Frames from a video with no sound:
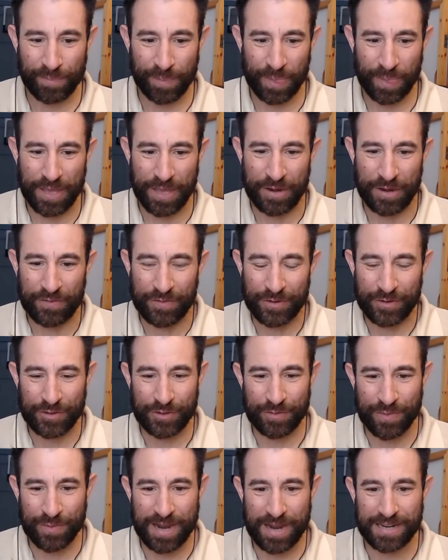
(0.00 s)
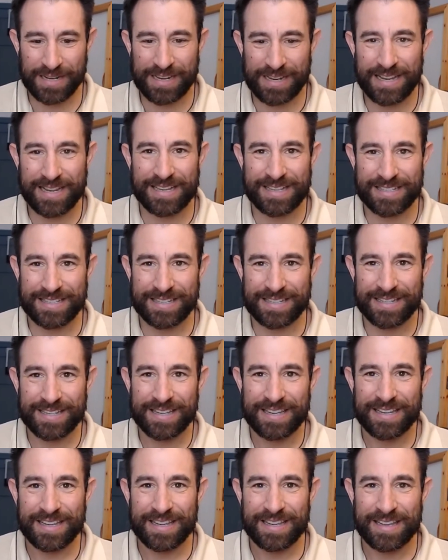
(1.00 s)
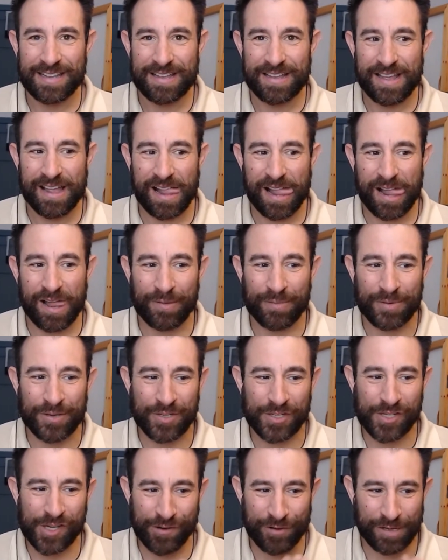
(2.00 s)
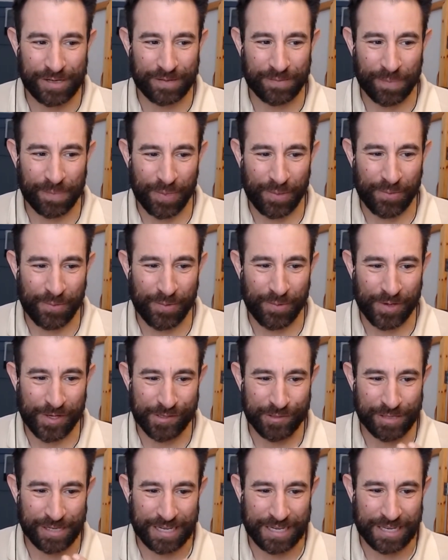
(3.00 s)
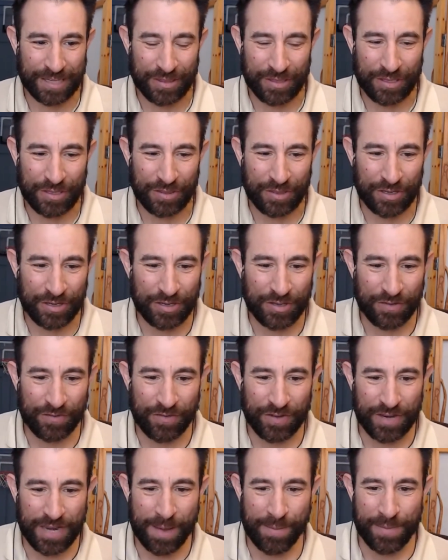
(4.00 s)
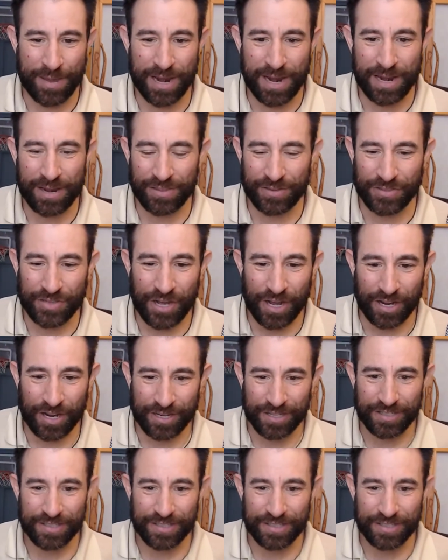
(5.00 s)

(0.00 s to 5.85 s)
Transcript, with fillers: In a future podcast, I'll be sharing what's like the phenomenon of the duck,